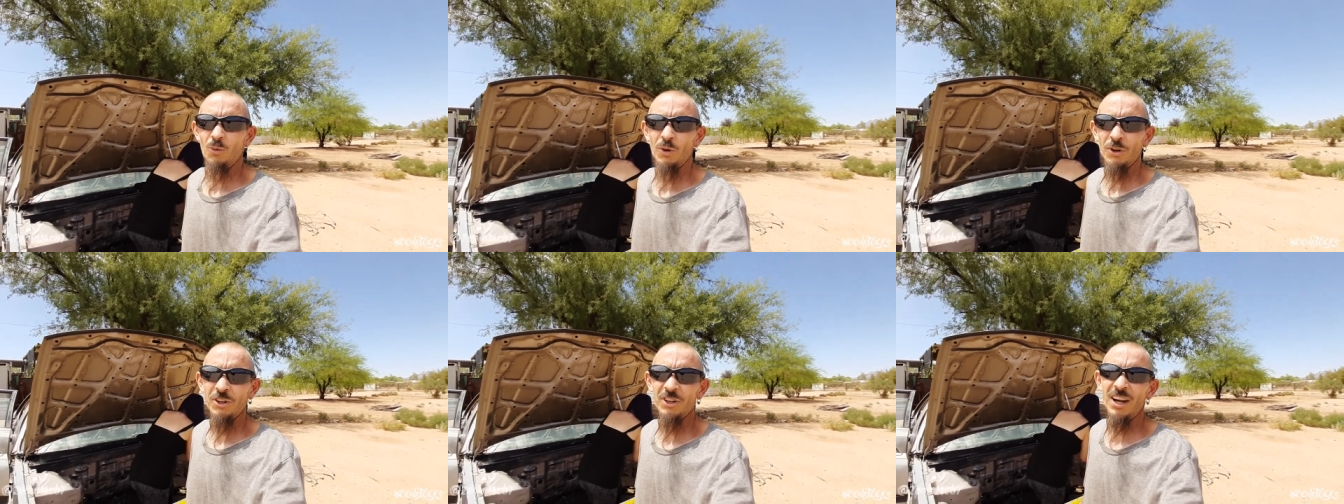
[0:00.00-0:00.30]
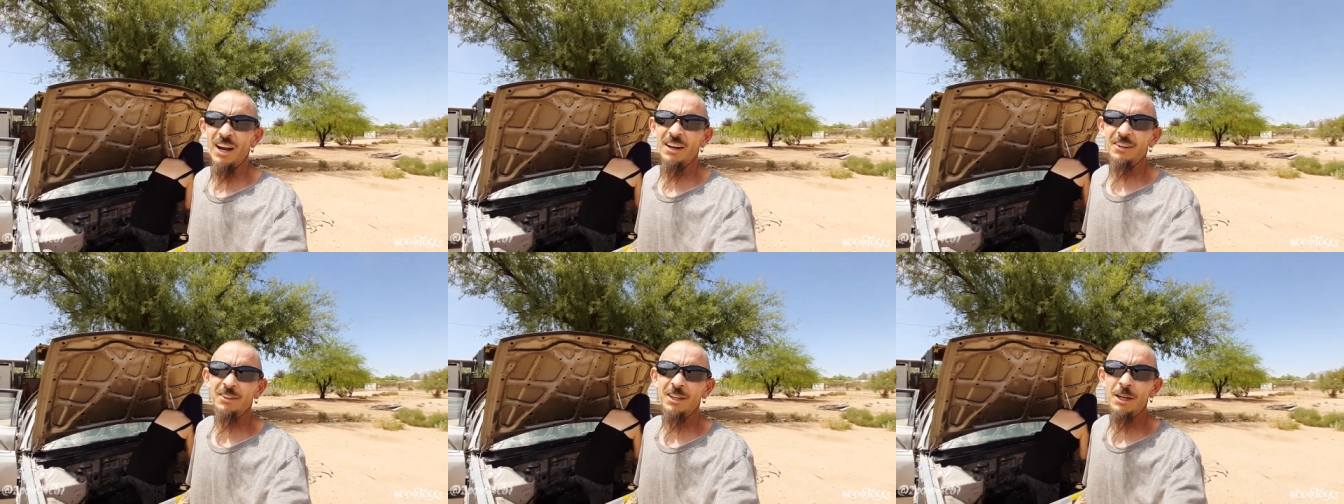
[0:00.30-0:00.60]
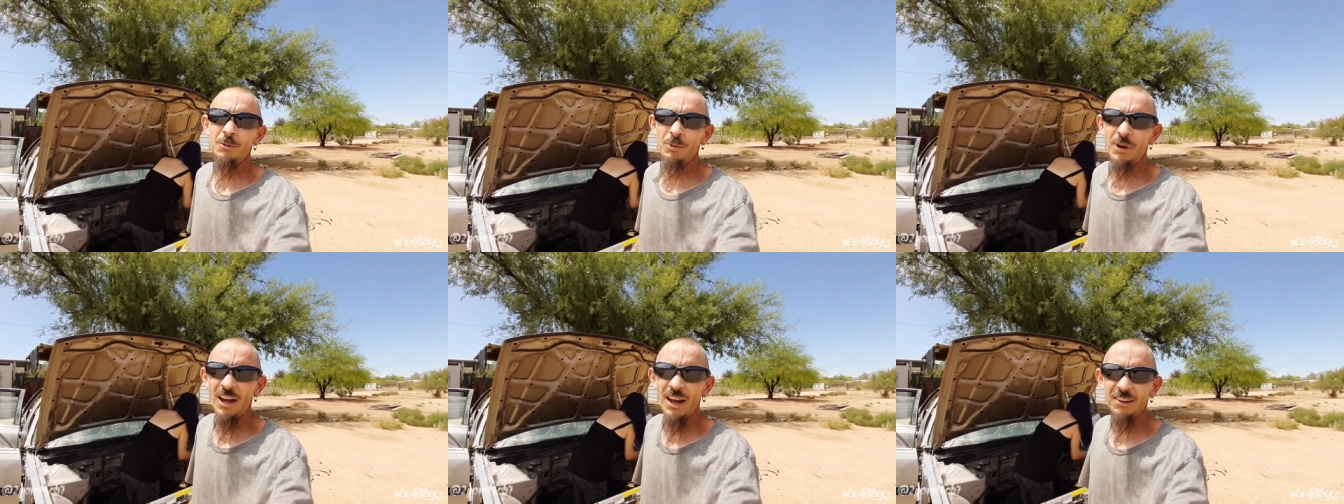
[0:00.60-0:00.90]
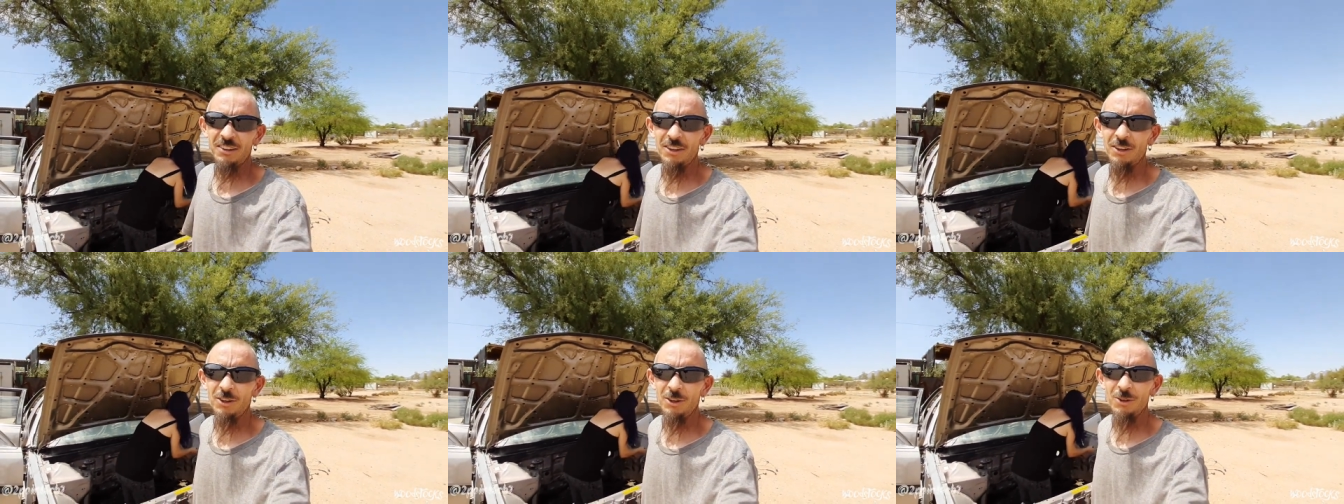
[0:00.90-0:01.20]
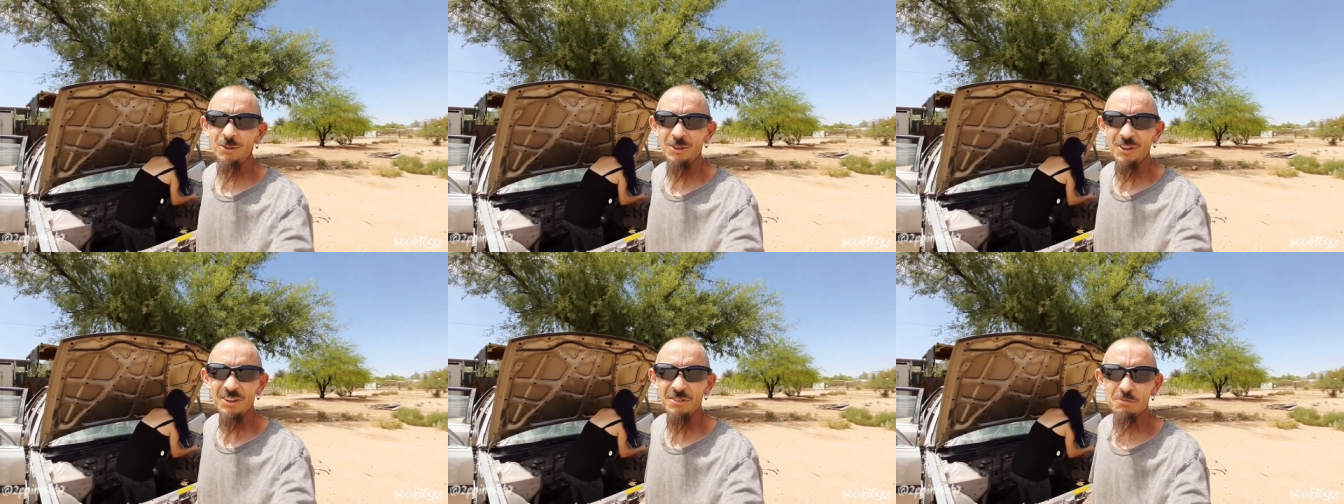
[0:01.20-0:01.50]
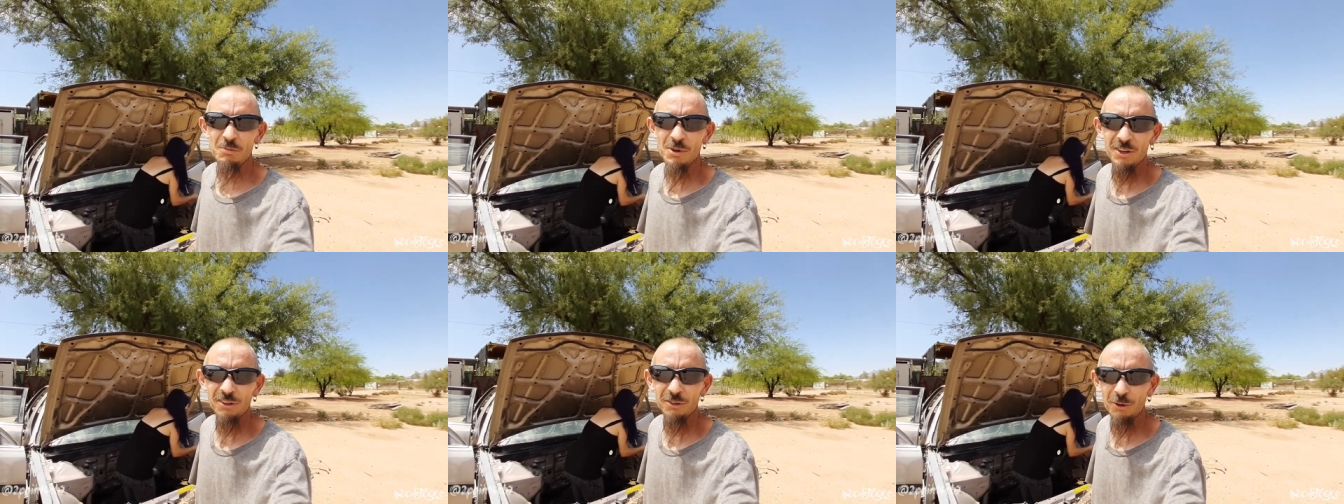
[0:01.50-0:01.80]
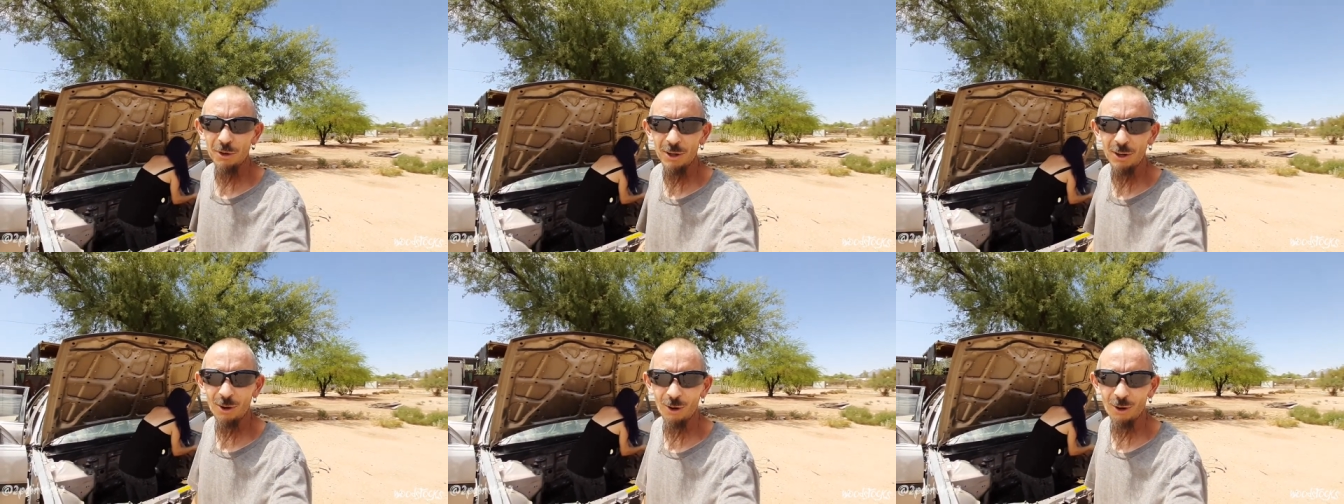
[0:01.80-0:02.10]
Well, you guys keep asking who this
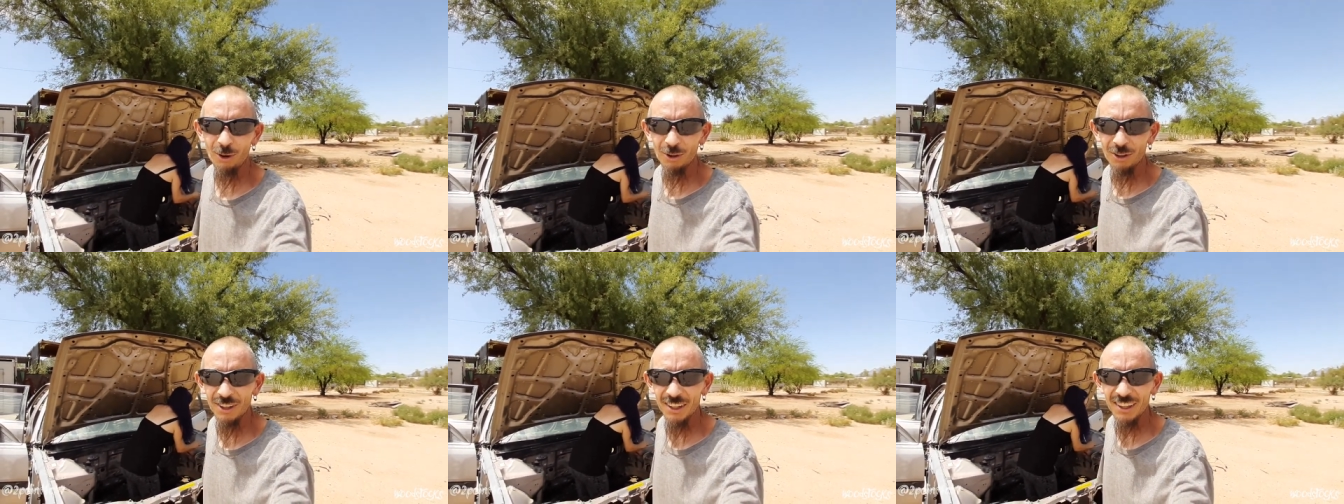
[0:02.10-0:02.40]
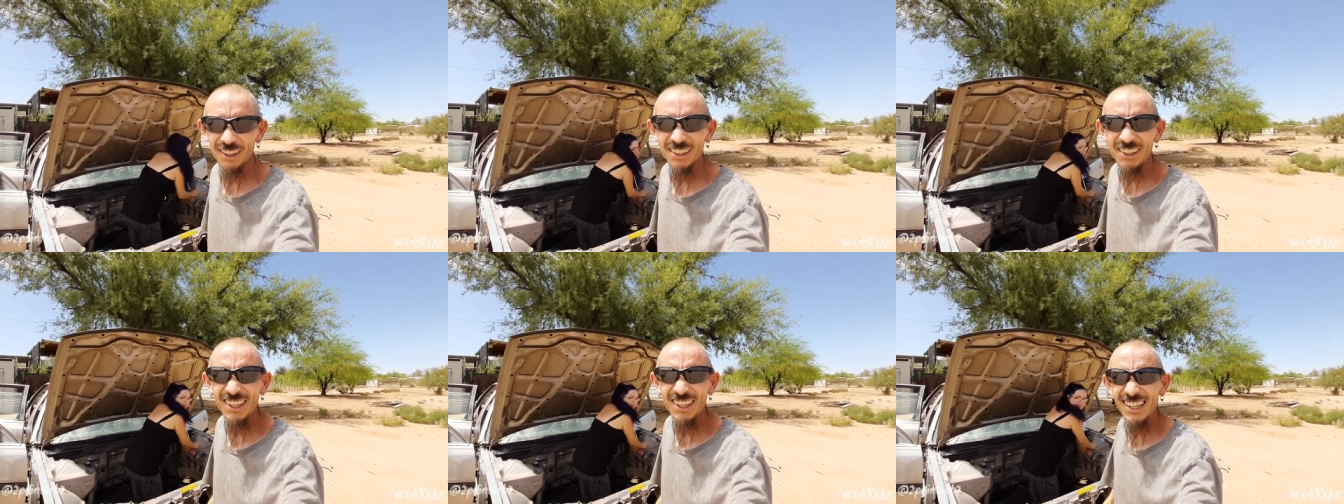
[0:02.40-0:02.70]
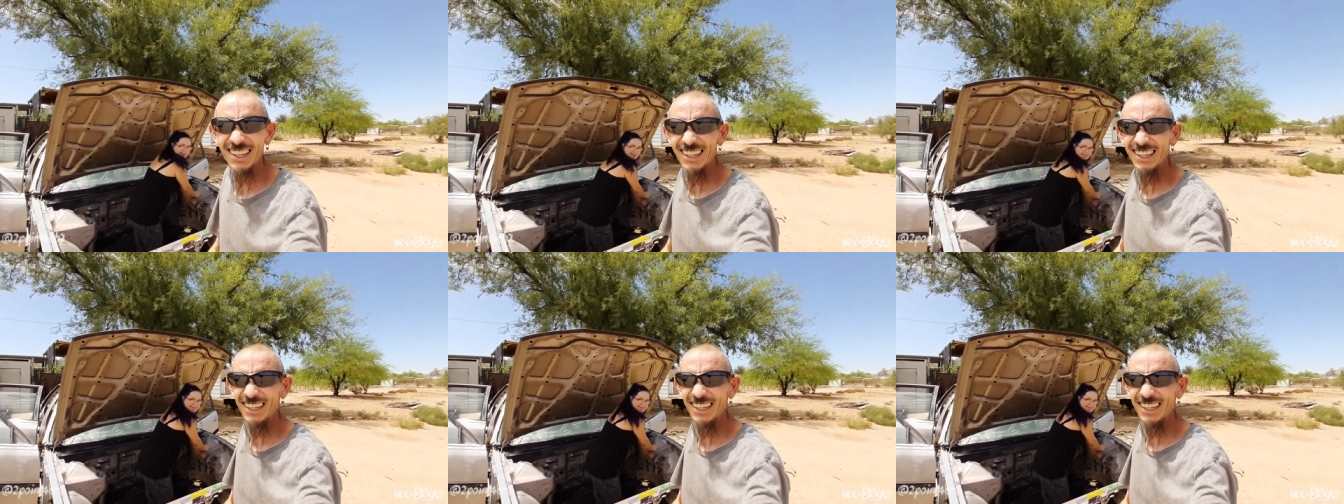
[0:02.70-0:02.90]
mystery girl is.